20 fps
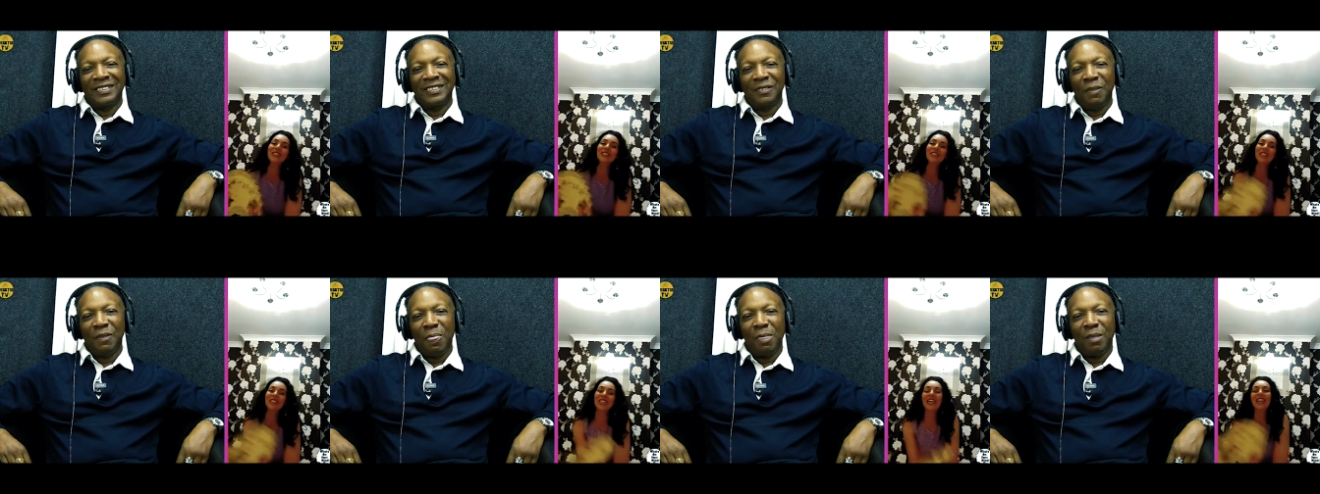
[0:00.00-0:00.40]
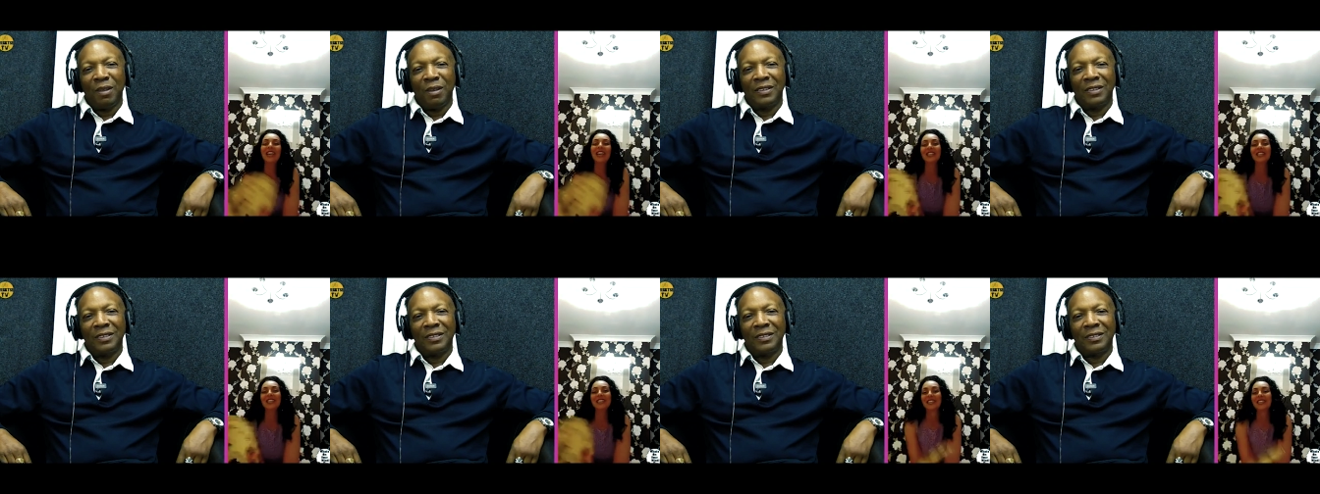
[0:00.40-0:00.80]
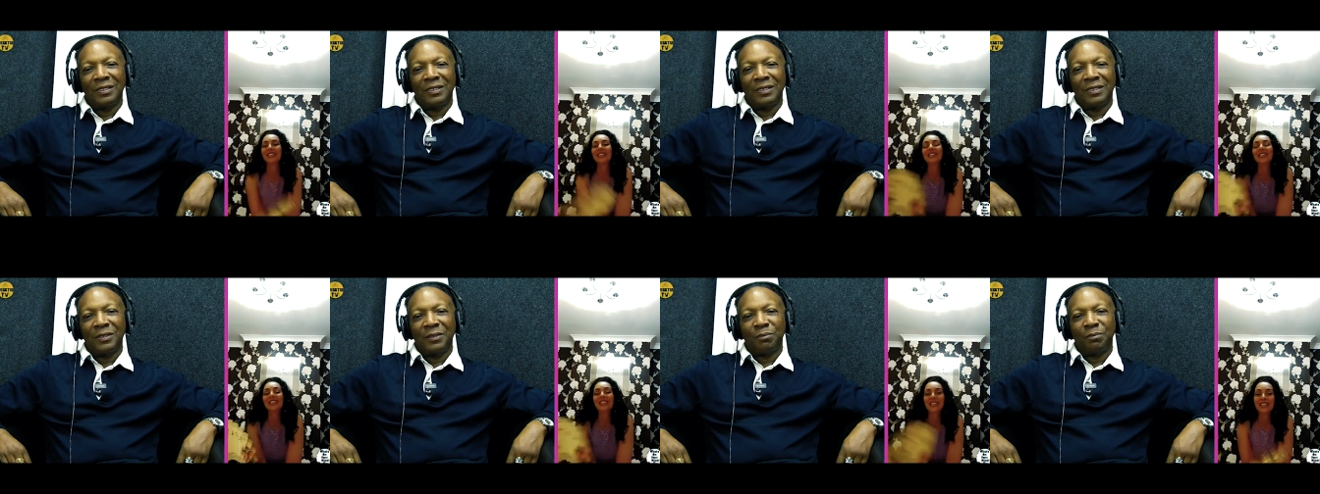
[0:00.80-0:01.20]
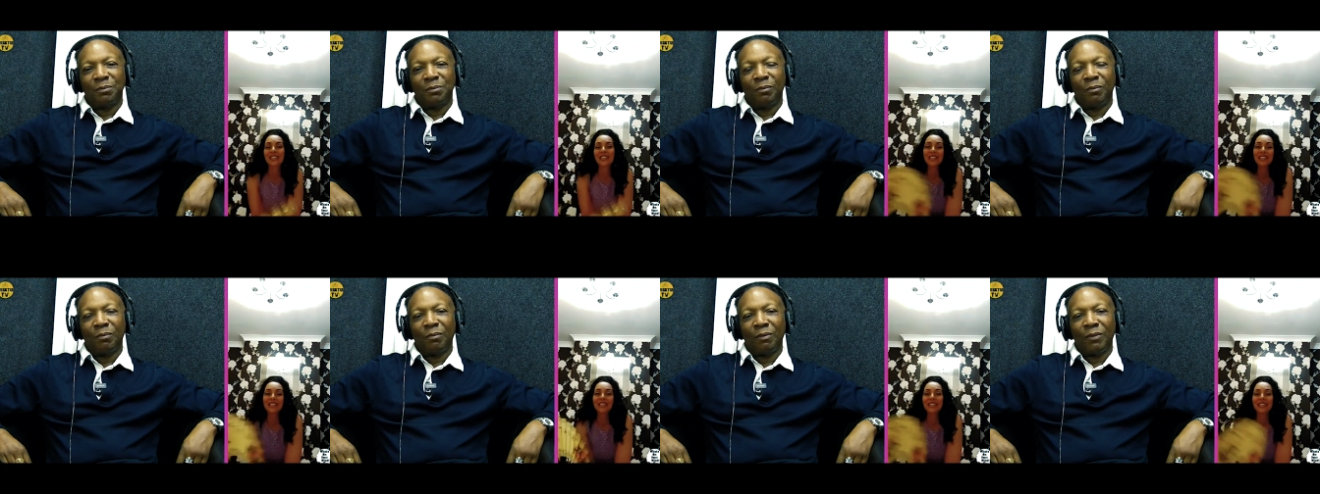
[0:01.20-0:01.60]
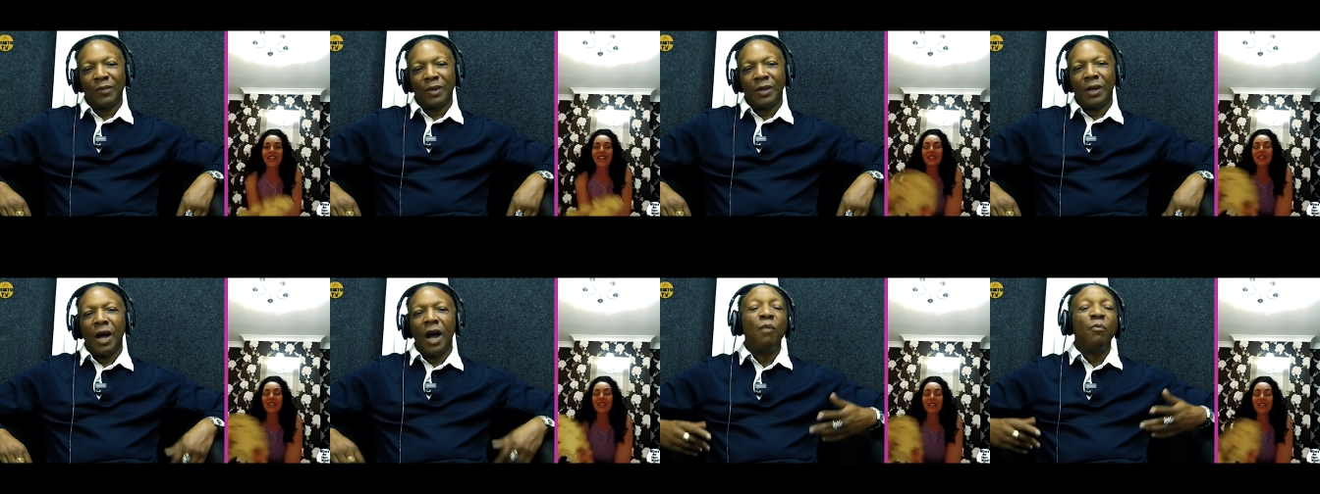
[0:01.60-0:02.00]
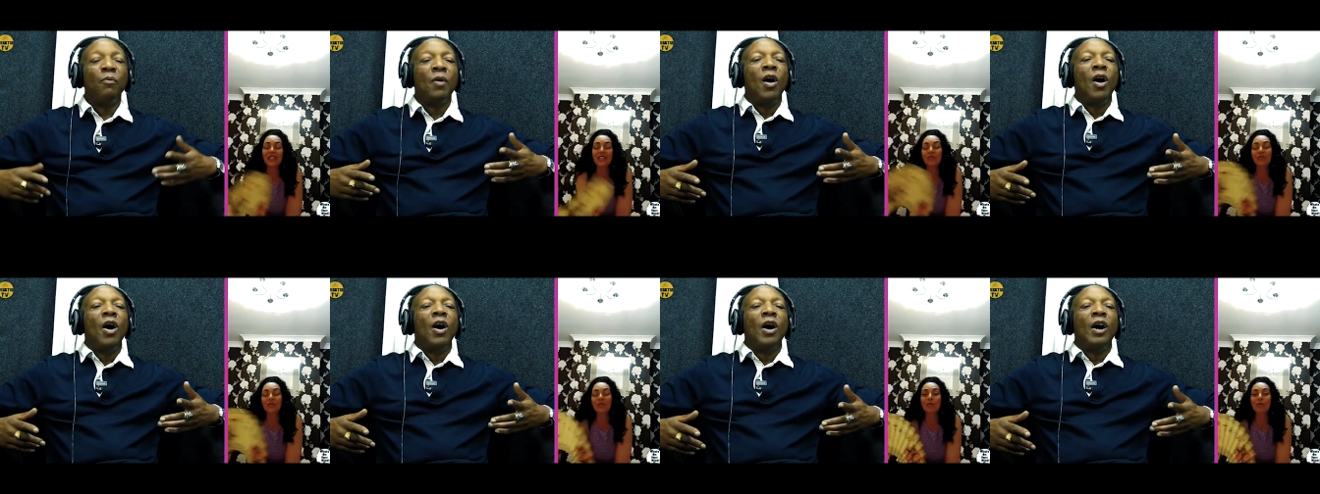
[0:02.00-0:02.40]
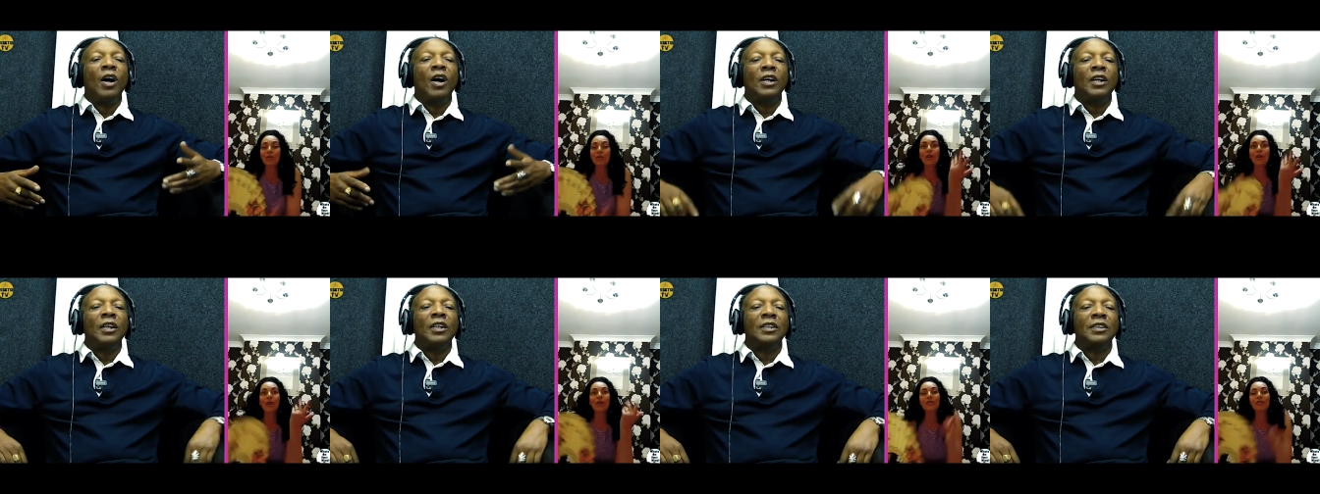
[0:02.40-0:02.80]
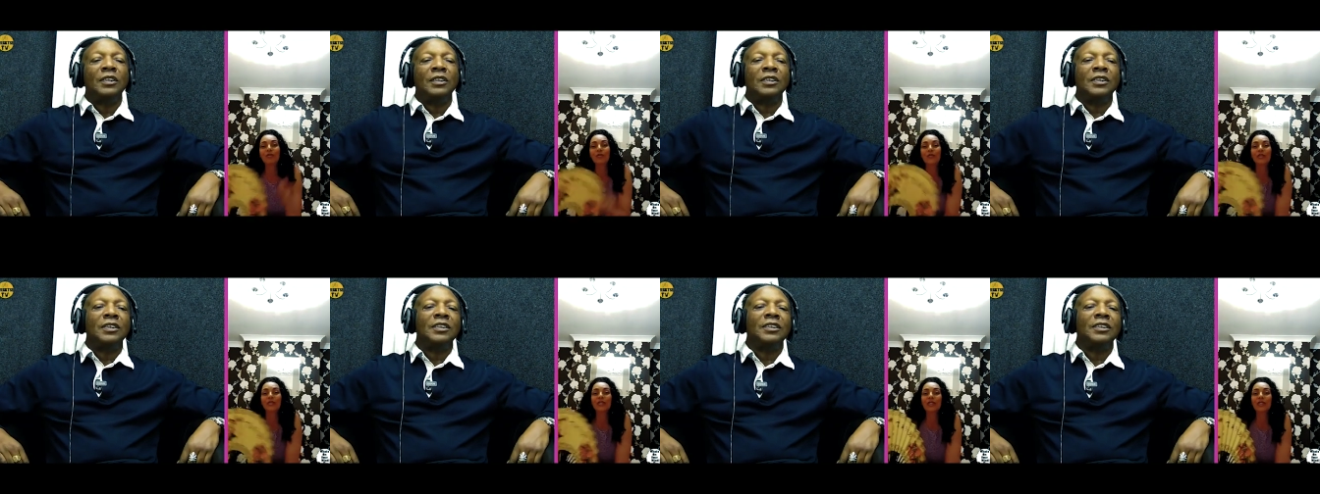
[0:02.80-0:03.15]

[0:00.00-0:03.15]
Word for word: so yeah, I think it's from above.